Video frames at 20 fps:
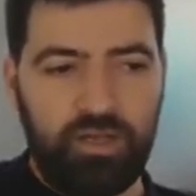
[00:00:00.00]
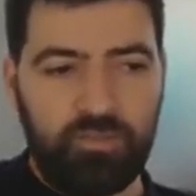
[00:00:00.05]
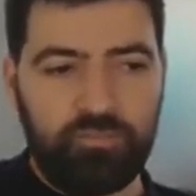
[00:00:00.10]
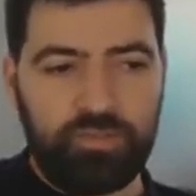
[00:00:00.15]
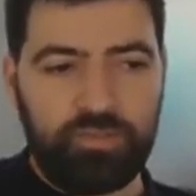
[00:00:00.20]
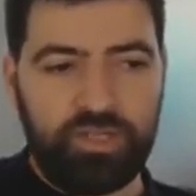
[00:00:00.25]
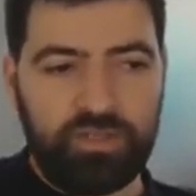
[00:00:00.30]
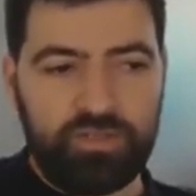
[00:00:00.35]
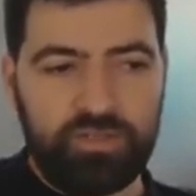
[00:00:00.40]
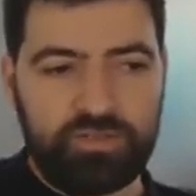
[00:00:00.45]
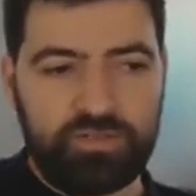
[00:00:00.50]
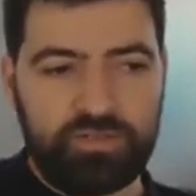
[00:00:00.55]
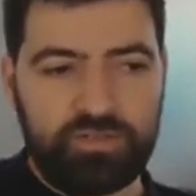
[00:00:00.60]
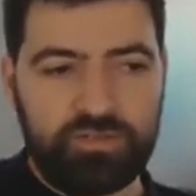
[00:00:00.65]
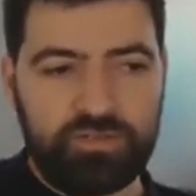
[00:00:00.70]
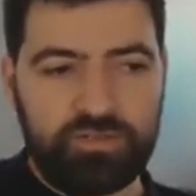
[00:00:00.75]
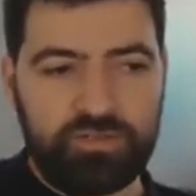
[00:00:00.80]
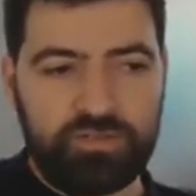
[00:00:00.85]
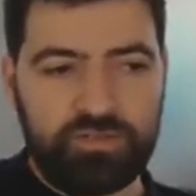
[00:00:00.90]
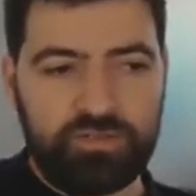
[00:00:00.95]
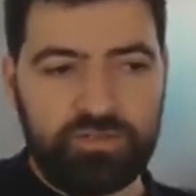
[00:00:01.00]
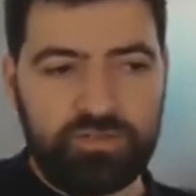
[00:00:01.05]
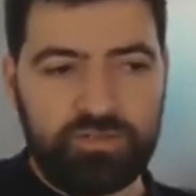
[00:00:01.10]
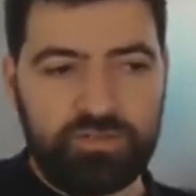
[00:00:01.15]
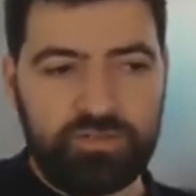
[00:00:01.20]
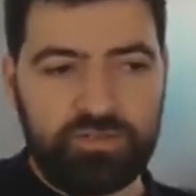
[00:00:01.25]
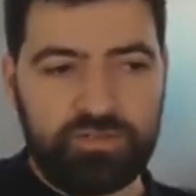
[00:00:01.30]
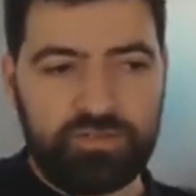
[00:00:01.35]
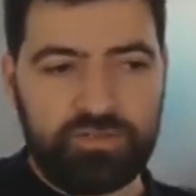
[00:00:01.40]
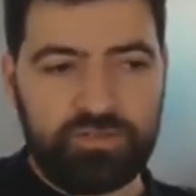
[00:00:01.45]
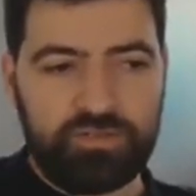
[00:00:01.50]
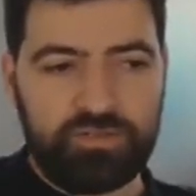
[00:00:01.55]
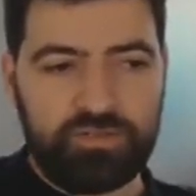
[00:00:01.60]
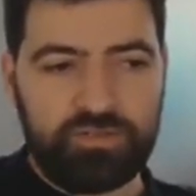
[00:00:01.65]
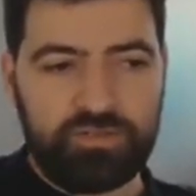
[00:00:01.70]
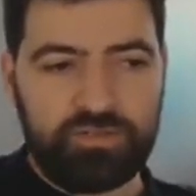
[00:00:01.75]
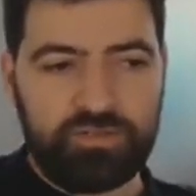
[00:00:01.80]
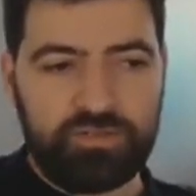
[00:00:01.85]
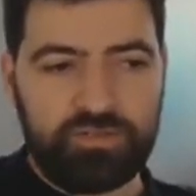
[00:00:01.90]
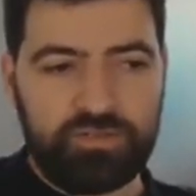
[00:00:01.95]
because that's something that
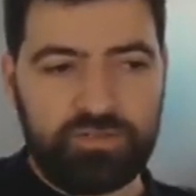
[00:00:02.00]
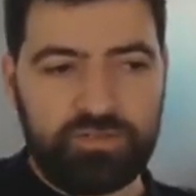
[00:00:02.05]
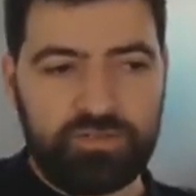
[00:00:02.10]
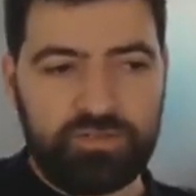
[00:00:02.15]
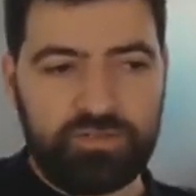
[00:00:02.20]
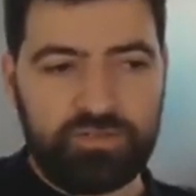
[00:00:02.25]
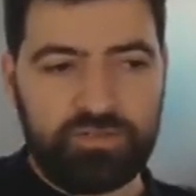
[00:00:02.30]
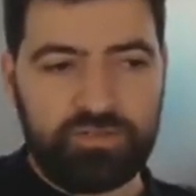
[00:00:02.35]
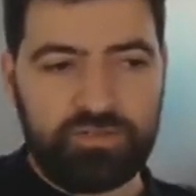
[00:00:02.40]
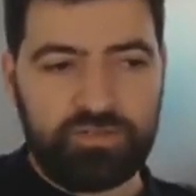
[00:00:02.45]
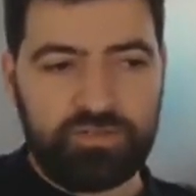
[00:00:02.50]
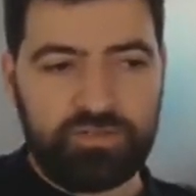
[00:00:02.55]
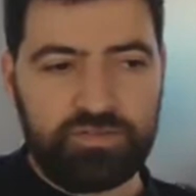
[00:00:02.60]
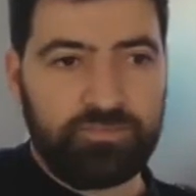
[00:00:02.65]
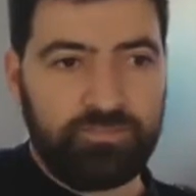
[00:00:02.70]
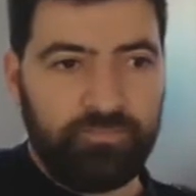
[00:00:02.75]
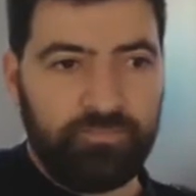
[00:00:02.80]
directly impacts